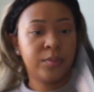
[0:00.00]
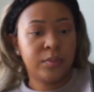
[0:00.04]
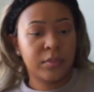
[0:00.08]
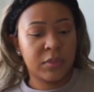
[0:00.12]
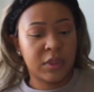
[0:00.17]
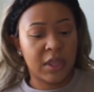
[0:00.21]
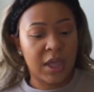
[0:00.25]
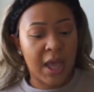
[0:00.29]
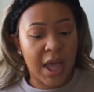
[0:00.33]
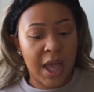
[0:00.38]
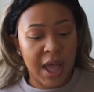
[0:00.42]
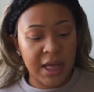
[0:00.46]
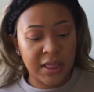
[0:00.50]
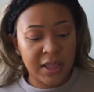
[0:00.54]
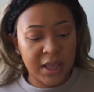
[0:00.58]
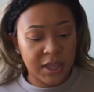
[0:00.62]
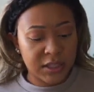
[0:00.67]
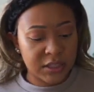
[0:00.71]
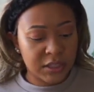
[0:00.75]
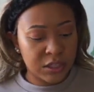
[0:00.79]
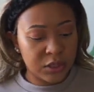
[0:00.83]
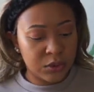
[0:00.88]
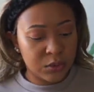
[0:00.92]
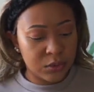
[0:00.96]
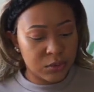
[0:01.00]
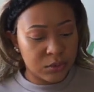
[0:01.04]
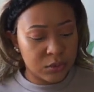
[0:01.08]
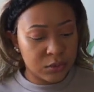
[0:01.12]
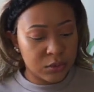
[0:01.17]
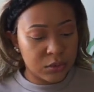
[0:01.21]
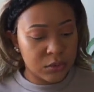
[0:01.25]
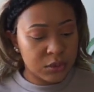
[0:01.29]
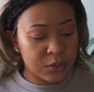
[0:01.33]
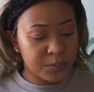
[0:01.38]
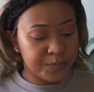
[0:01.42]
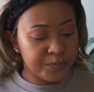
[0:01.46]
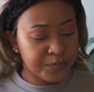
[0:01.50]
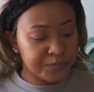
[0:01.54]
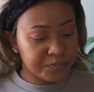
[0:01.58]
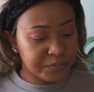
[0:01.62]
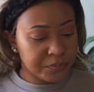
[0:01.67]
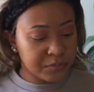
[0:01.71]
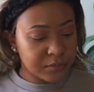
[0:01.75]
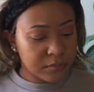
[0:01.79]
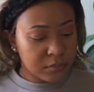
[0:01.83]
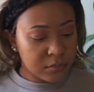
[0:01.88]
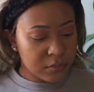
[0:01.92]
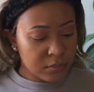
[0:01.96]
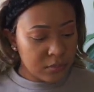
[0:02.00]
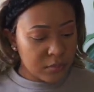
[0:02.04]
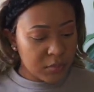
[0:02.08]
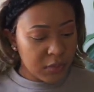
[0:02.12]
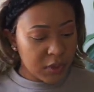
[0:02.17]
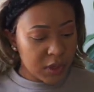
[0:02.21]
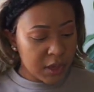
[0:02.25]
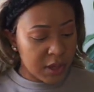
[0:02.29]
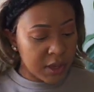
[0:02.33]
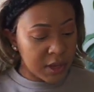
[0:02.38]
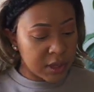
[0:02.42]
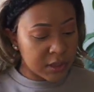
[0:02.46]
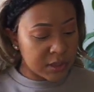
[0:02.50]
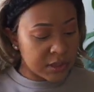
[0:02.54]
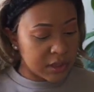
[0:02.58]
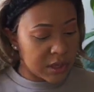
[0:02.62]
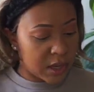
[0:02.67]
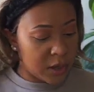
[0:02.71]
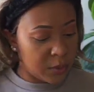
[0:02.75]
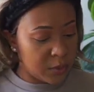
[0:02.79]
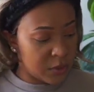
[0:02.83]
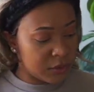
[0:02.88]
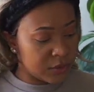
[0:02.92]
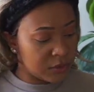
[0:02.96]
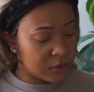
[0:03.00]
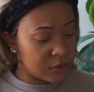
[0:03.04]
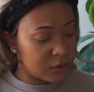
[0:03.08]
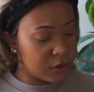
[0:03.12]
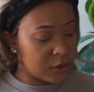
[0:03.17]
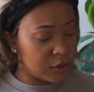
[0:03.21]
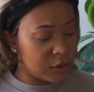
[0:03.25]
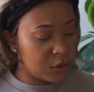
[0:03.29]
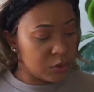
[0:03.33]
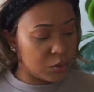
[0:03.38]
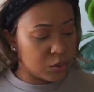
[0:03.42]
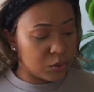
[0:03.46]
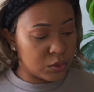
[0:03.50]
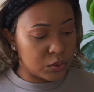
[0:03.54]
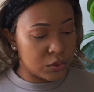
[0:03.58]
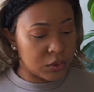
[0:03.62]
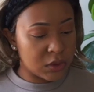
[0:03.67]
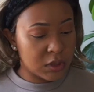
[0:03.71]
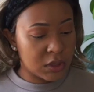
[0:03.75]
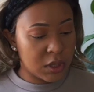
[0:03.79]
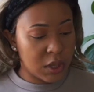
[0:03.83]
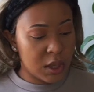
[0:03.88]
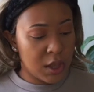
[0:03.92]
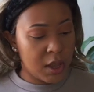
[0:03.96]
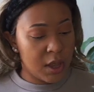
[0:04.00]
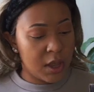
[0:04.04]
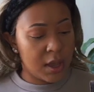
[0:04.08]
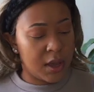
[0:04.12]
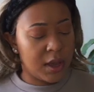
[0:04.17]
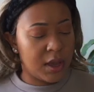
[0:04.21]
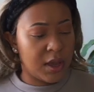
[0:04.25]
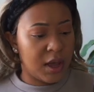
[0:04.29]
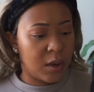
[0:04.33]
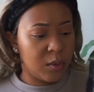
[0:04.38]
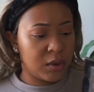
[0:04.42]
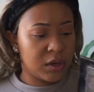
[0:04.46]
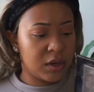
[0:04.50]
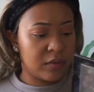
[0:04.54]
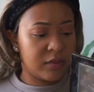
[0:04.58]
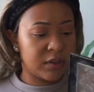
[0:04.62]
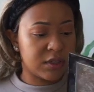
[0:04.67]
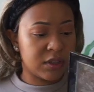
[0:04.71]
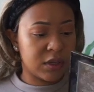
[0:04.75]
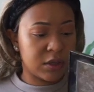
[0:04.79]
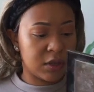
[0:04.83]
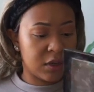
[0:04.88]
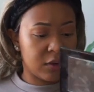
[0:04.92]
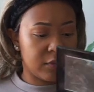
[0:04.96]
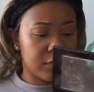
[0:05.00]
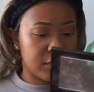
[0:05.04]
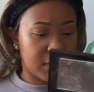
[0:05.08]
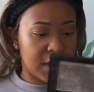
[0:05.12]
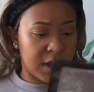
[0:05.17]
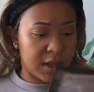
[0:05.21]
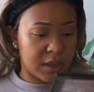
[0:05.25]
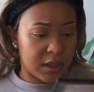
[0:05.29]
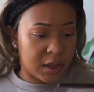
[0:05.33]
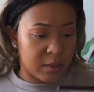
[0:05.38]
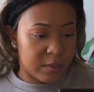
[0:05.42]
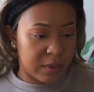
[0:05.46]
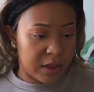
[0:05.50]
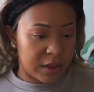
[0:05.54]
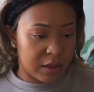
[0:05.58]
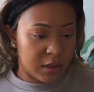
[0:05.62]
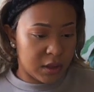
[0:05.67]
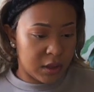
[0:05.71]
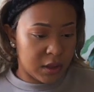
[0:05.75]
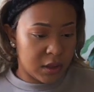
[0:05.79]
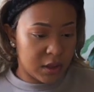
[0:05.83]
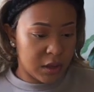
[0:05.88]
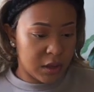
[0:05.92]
that I like to use. And today we're just going to use, I wonder if it's a different highlight palette.